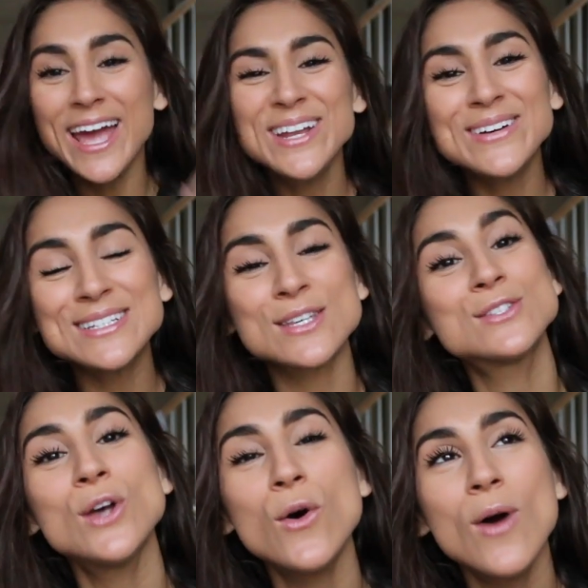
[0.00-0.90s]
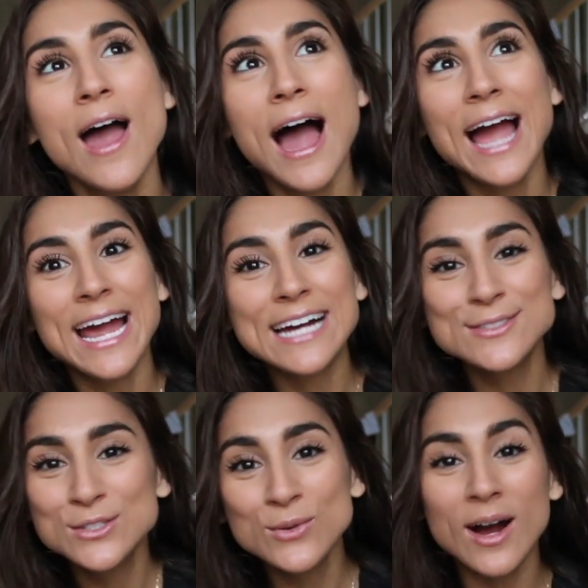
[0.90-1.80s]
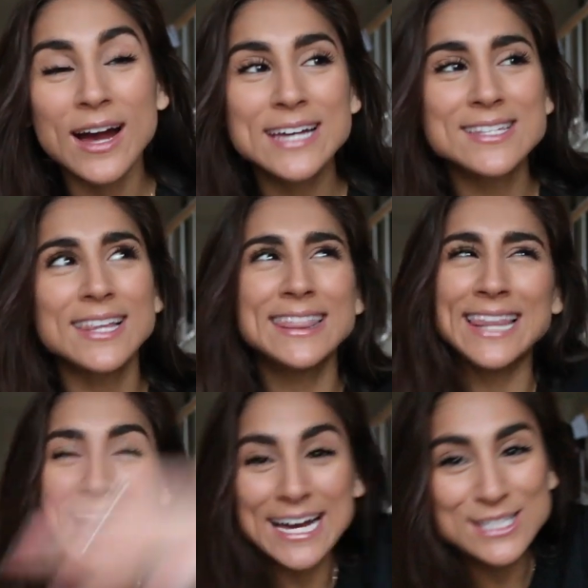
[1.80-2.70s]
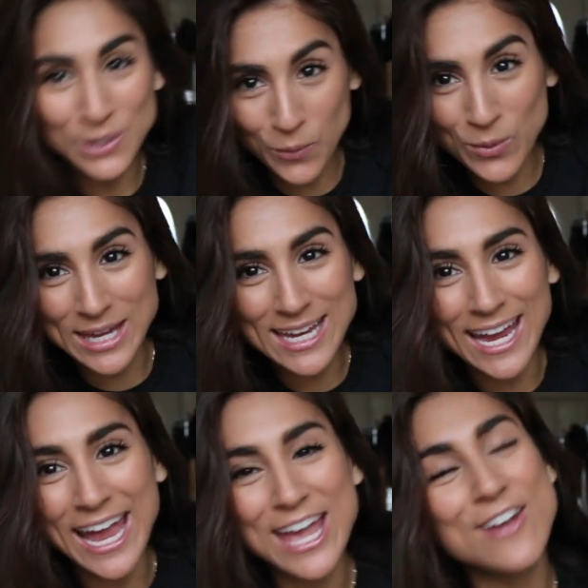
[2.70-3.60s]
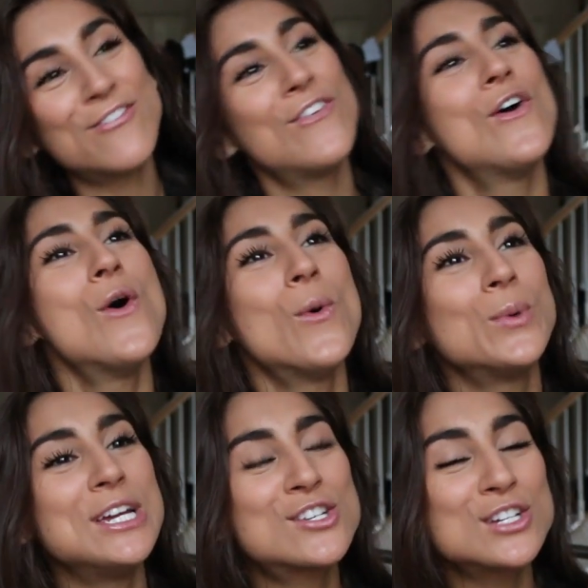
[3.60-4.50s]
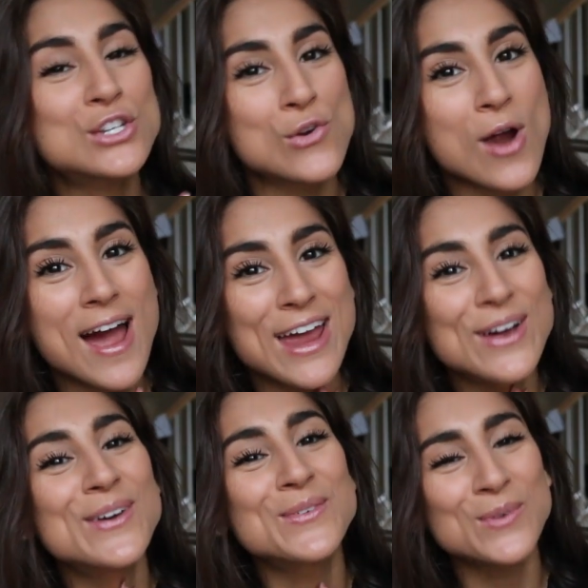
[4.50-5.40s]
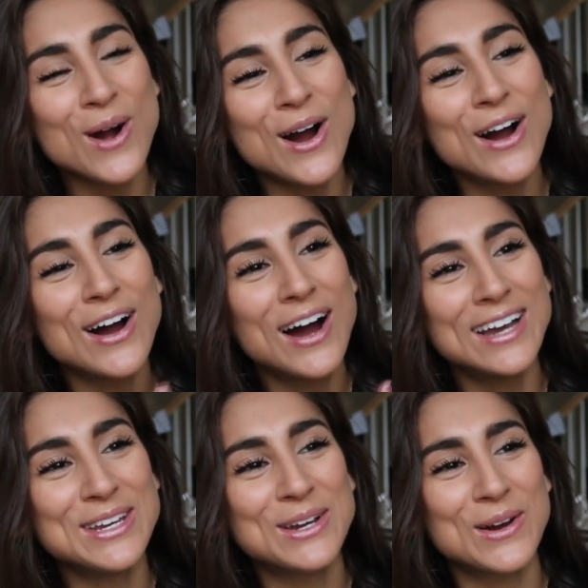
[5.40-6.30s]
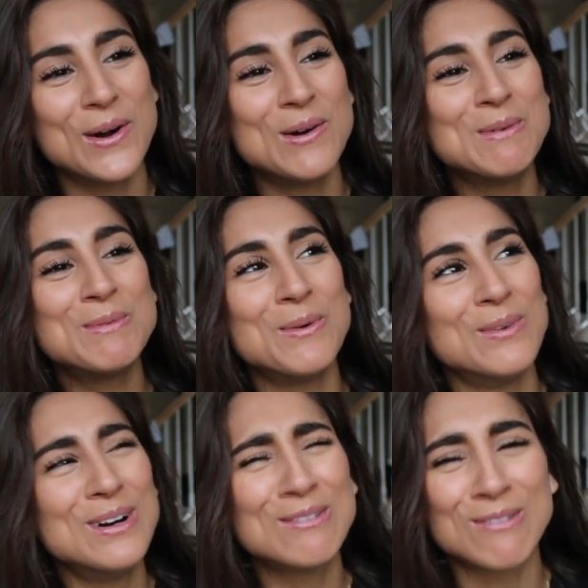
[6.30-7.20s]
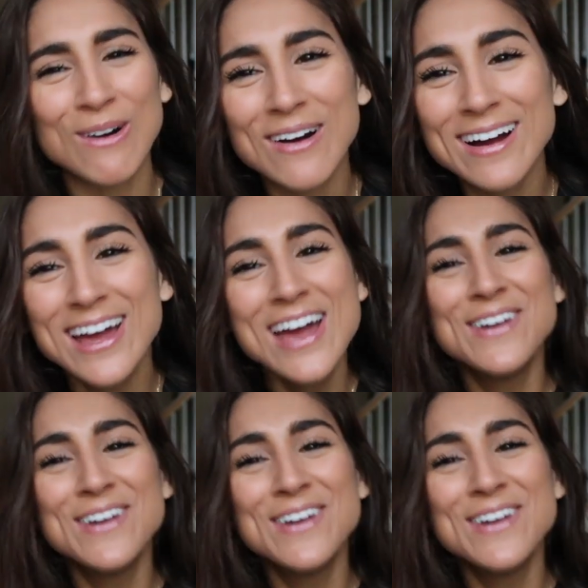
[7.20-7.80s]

Anyways, so I asked you guys last week if we should try raw honeycomb. What, raw?